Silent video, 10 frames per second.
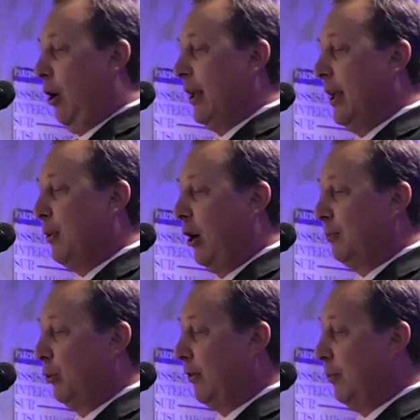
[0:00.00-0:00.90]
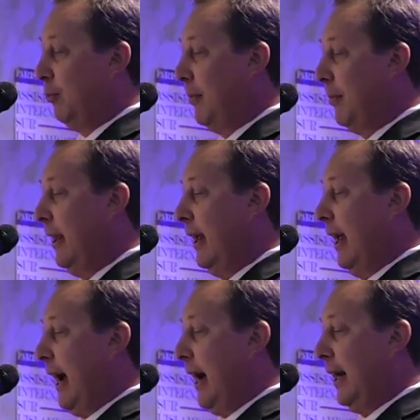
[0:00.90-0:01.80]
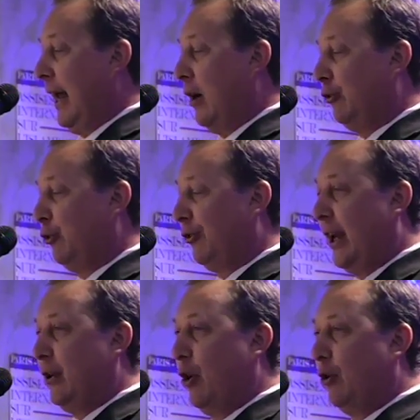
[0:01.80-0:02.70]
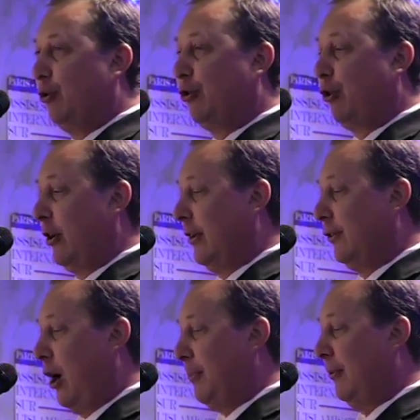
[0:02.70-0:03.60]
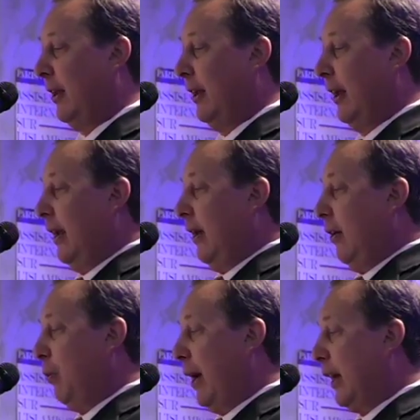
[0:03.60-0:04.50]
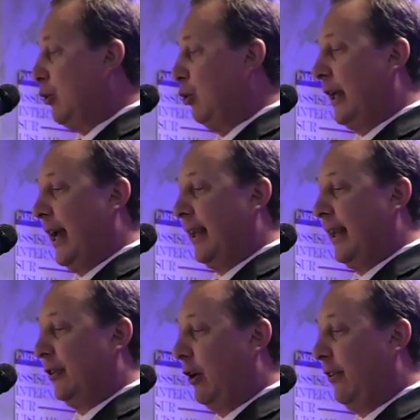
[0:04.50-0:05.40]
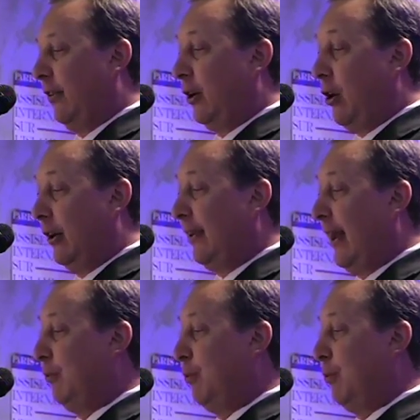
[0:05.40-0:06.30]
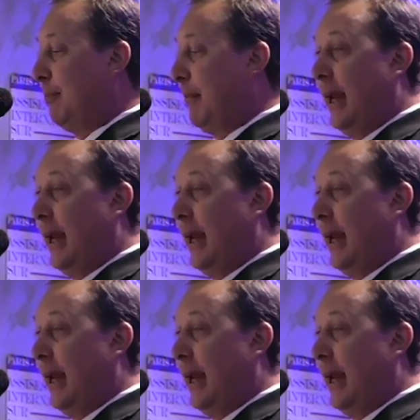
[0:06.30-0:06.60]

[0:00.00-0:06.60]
Unemployed Muslim women are allowed to say no to certain jobs where they could get in contact with